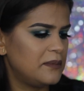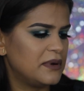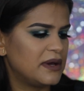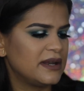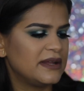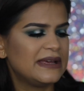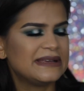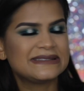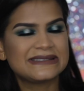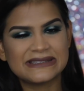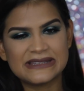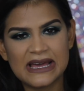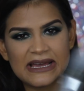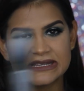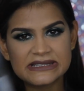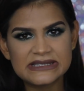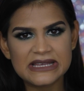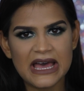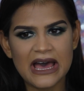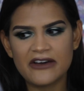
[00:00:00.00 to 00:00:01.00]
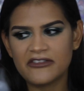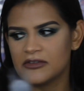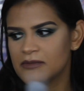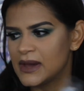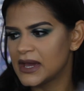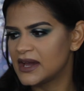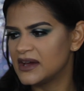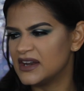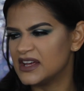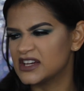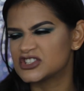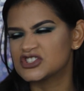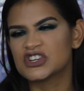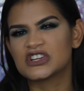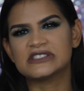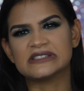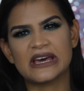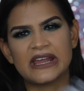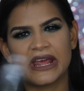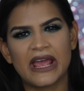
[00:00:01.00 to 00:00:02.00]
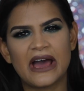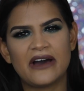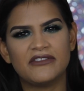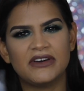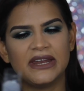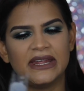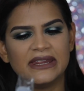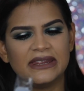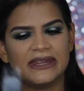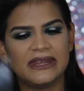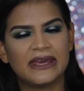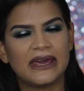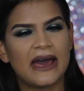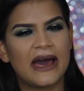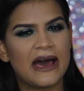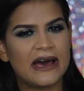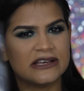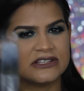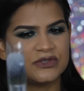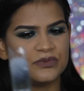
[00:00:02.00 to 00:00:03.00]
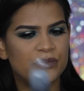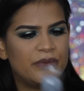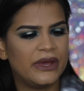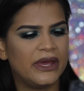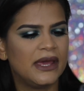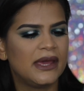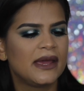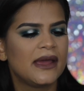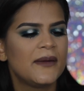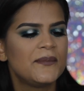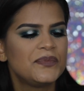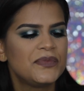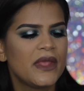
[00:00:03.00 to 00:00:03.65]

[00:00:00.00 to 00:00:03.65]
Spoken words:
but it's nice to have in my collection because I don't have anything as big.